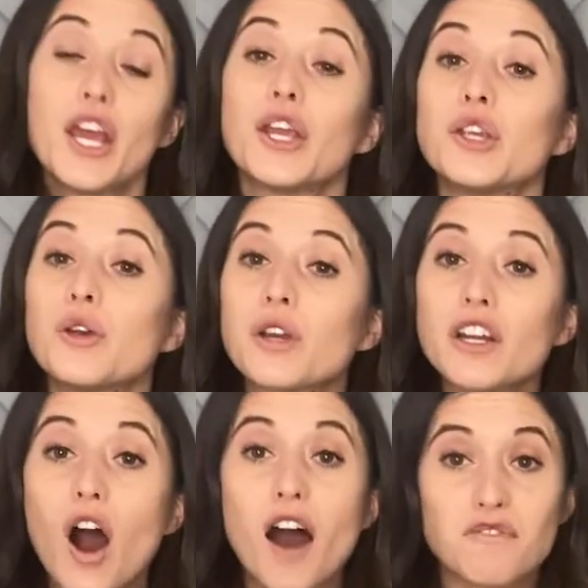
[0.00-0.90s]
You could
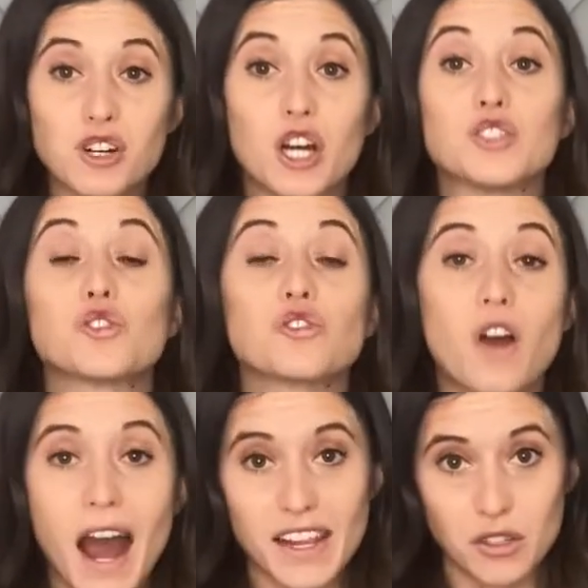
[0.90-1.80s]
offer a
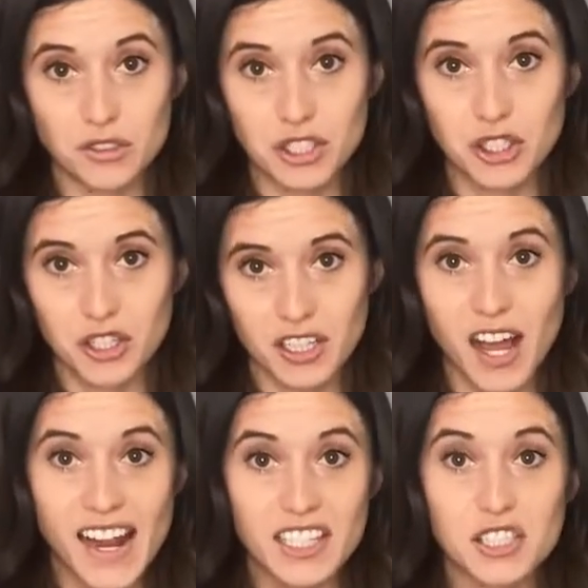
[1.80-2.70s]
trial to your
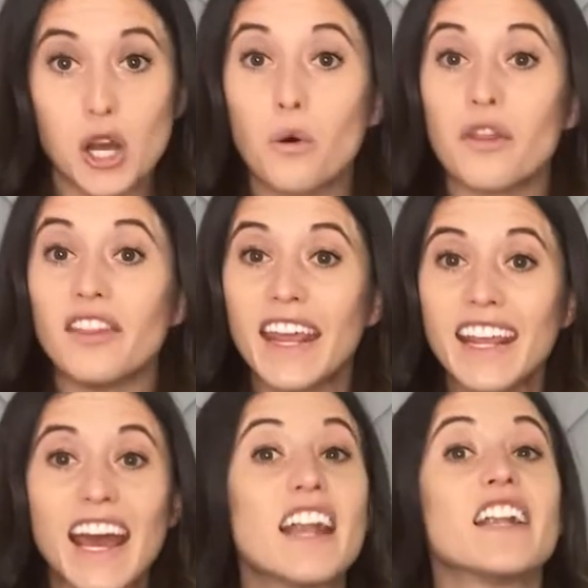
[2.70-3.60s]
clients so they
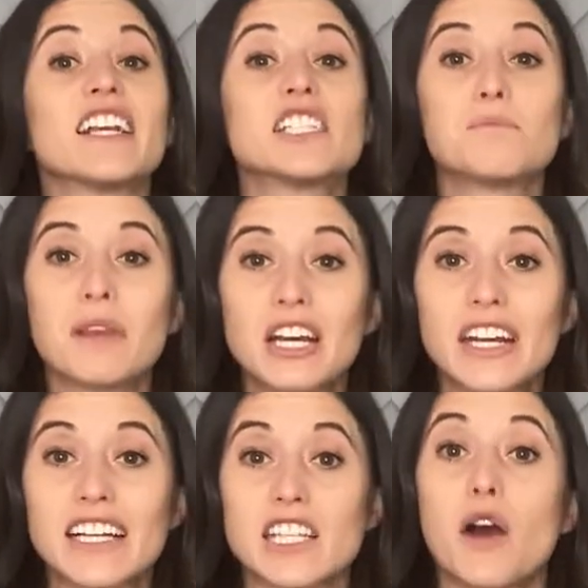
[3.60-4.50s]
get an
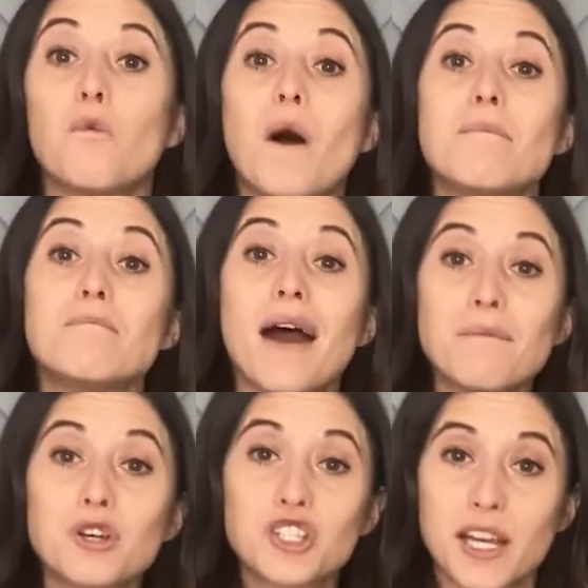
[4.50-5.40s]
experience of what
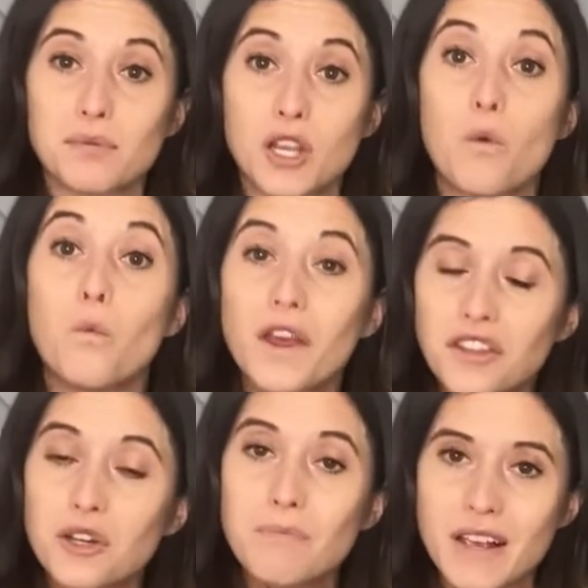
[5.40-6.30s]
memberships with
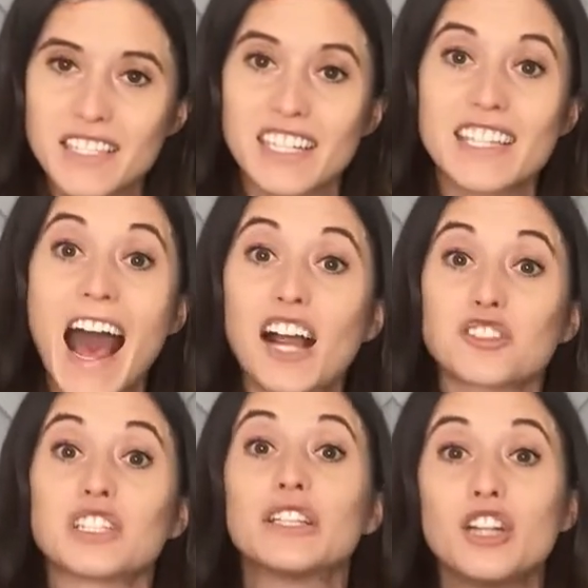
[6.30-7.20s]
your business
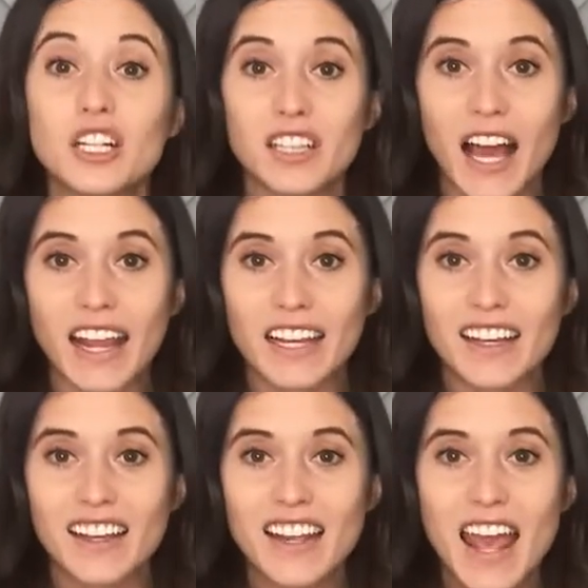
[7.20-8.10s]
actually look like.
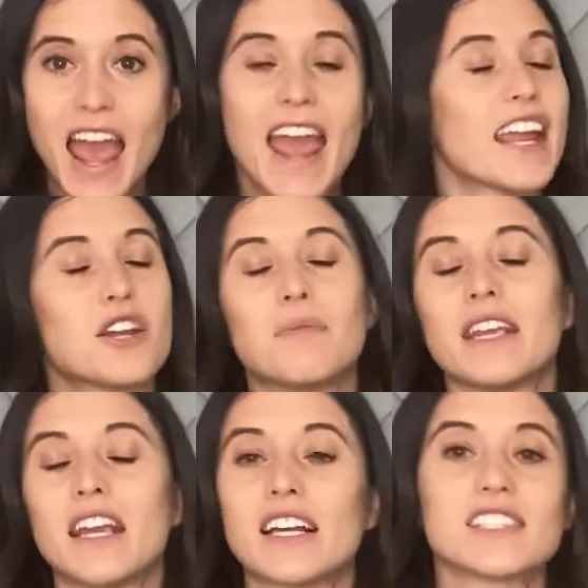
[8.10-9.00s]
It could
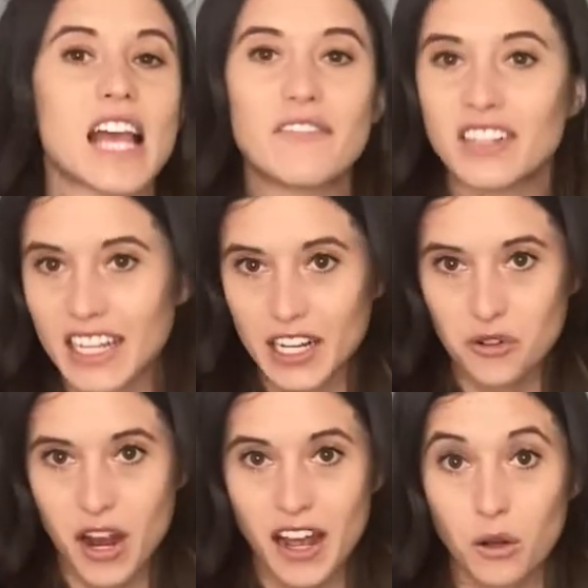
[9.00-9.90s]
be a 7-day
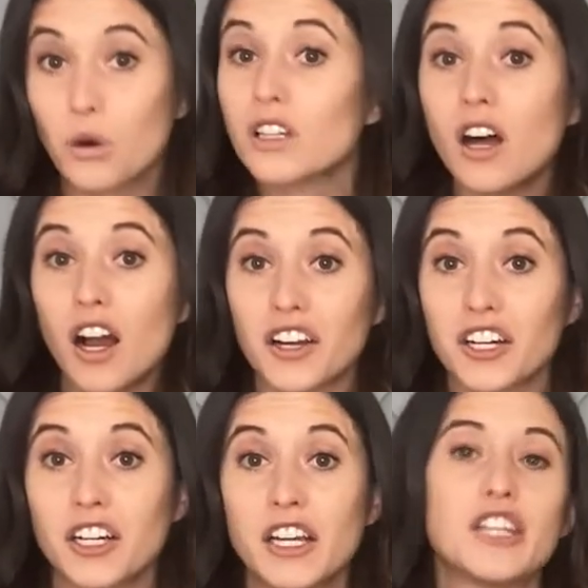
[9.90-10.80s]
trial or
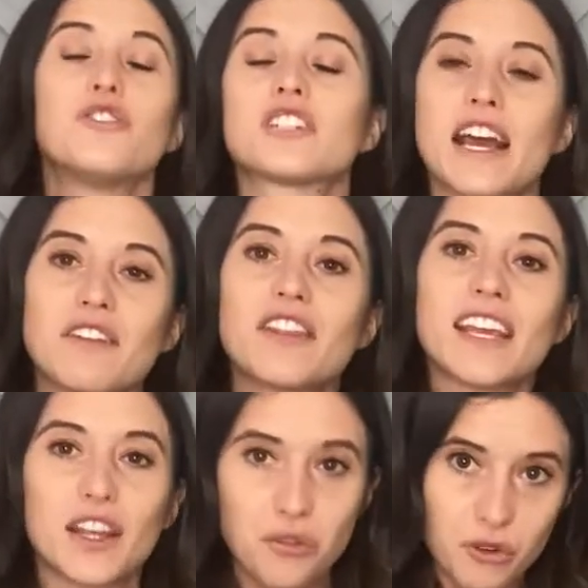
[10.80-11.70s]
longer. You just have to
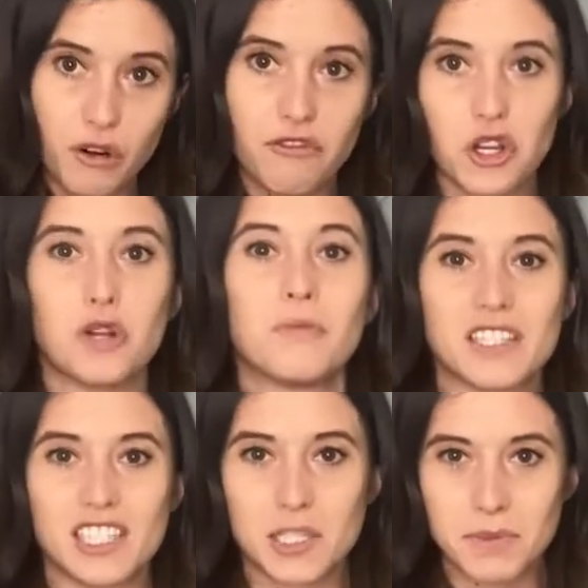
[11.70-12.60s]
think it through for your
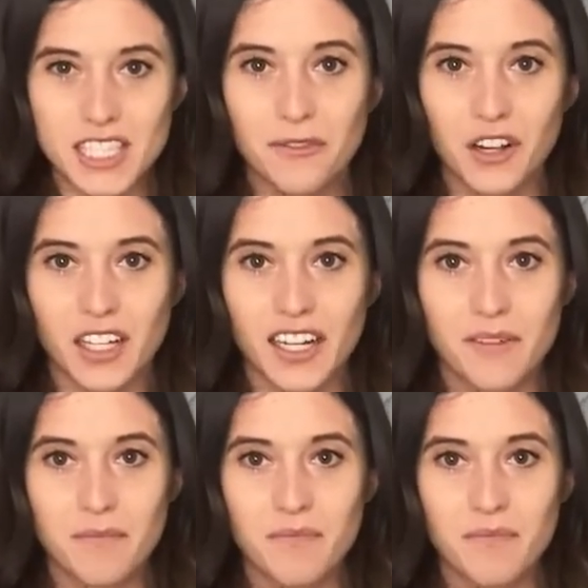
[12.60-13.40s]
business specifically.